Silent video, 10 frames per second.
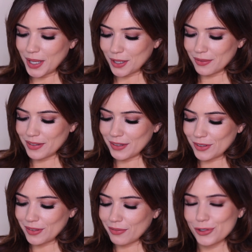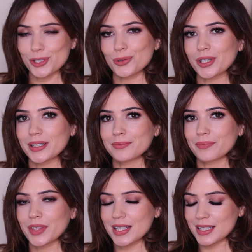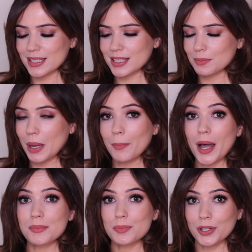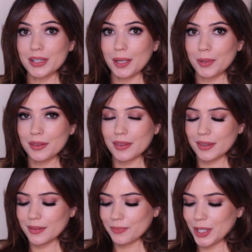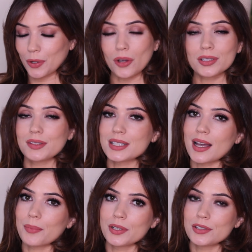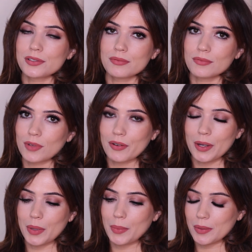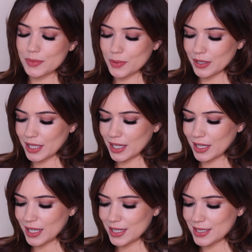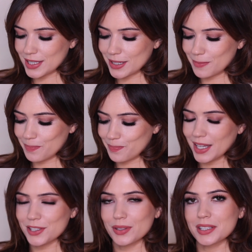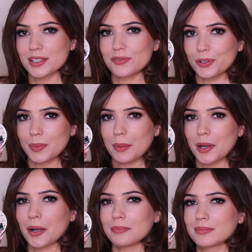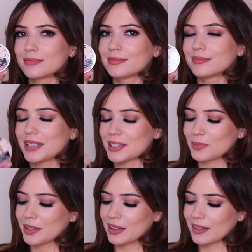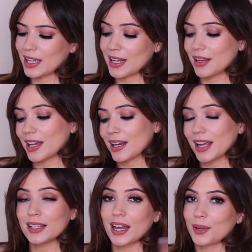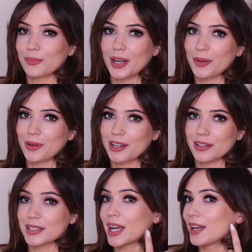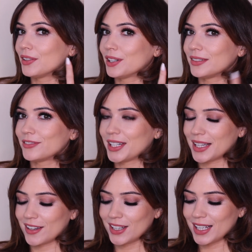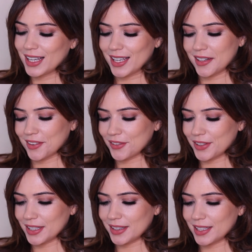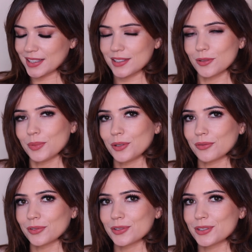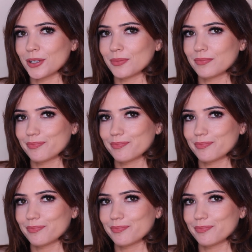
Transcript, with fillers: makeup favorite for sure because it's my mom's birthday month. You know, all of this happened around my mom's birthday, and um, yeah, so this is for my mom this month, and I and I, I I wear it. I have it on right now, and I love it. I think it's so beautiful. So